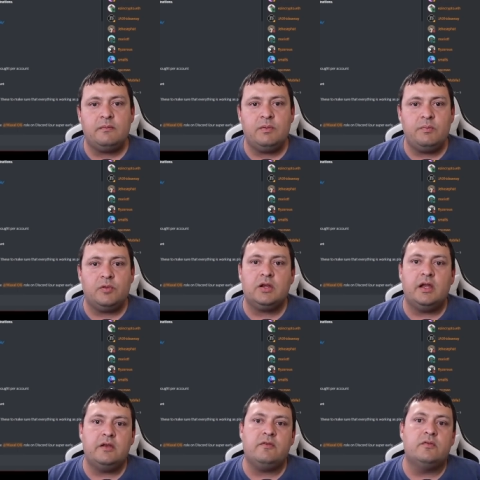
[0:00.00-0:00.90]
people are
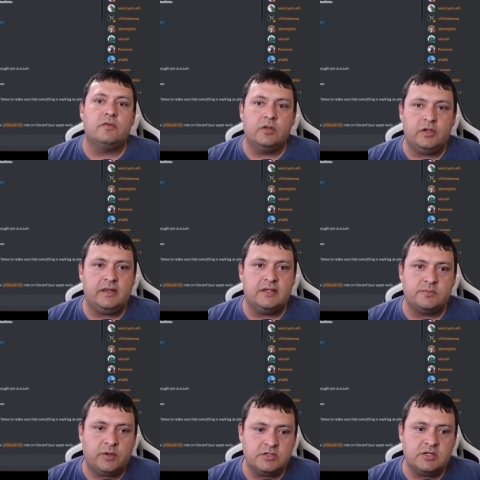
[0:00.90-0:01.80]
kind of overlooking this
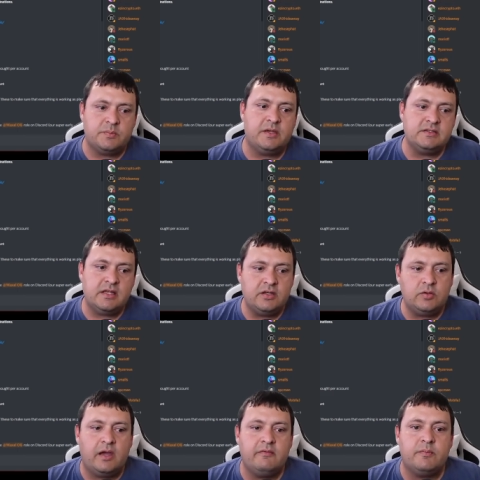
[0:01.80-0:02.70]
project because they do
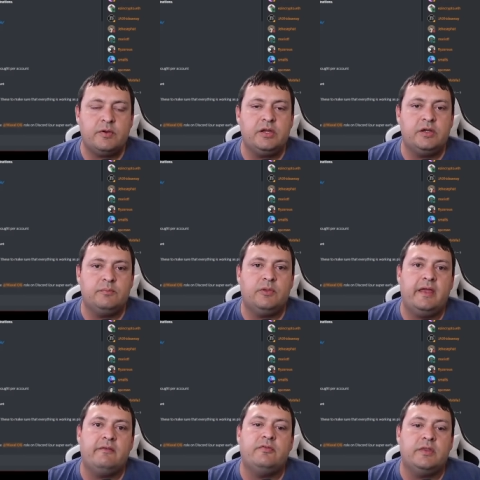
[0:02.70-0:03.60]
have a pretty good
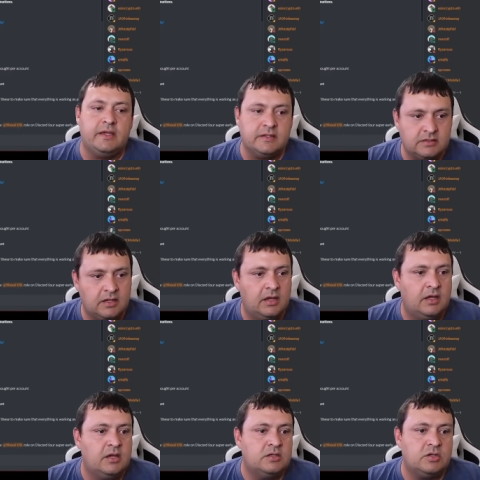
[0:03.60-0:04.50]
plan for these.
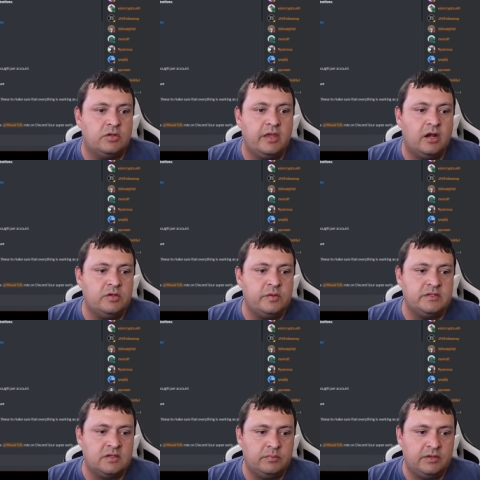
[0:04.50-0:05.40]
So they are doing
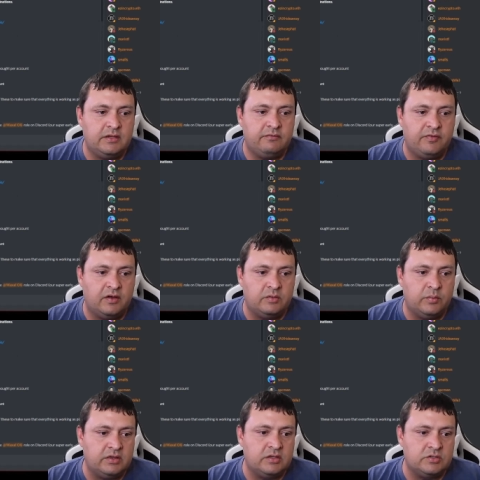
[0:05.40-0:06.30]
something fun
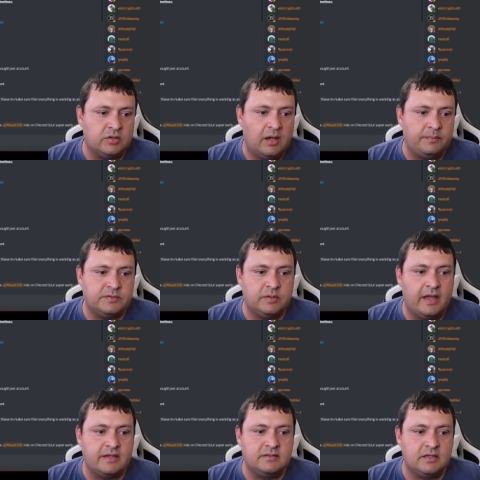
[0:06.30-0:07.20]
with the drop. So
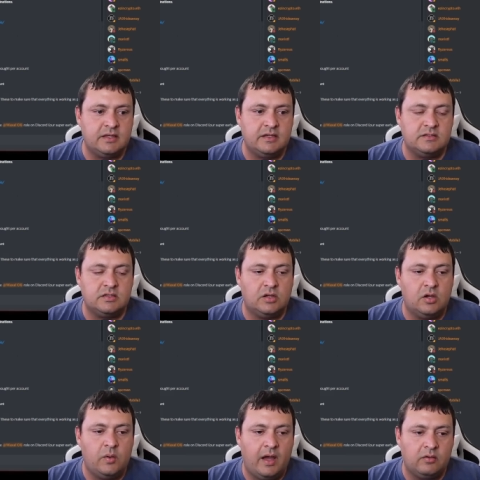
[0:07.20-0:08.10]
as the things
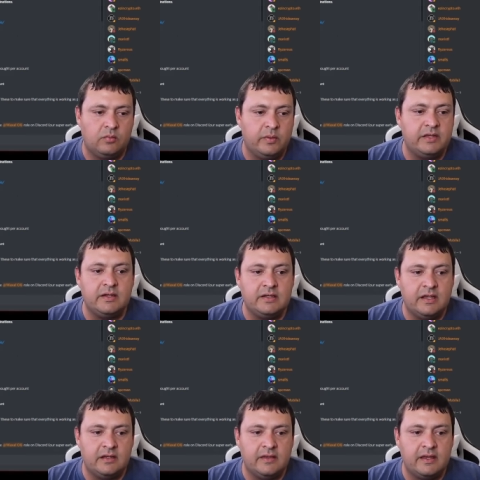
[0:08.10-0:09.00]
go out, we did
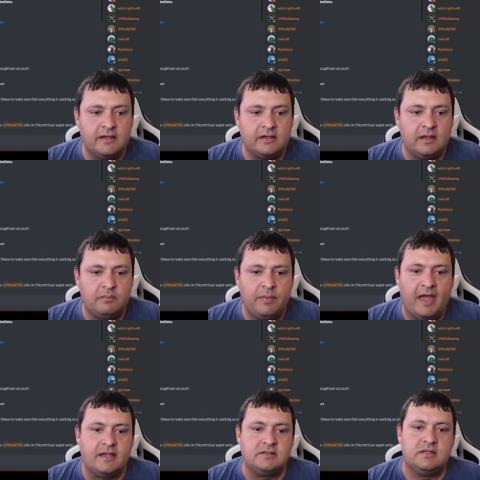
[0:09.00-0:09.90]
get they did get
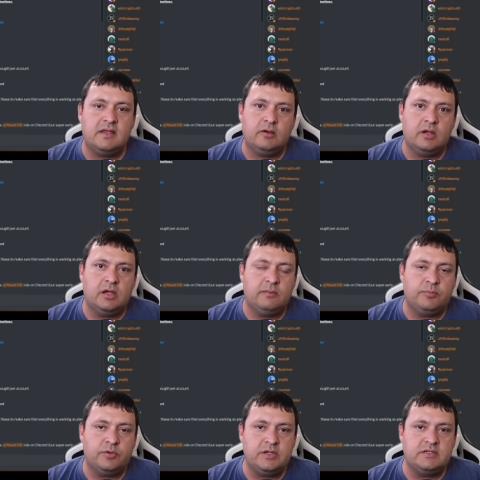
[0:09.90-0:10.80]
past their uh,
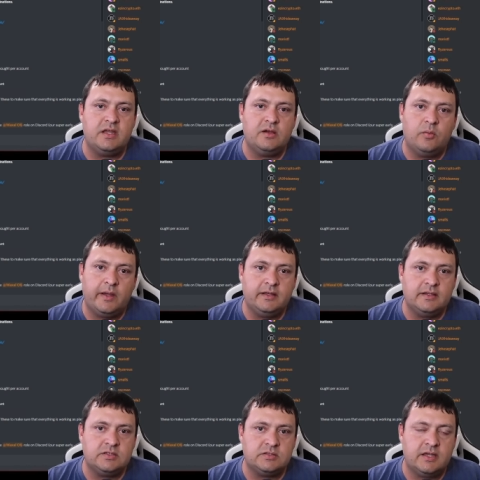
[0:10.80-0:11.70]
pre-sale
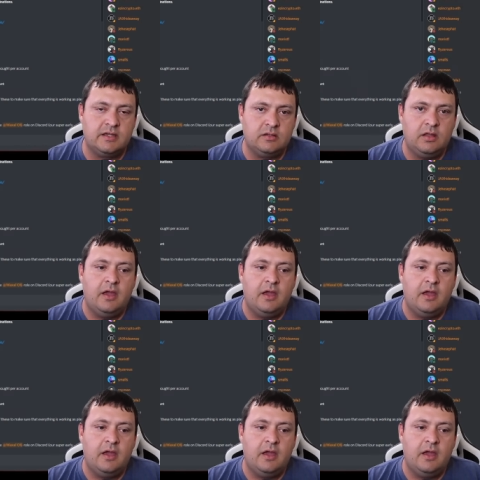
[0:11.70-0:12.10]
whitelist sale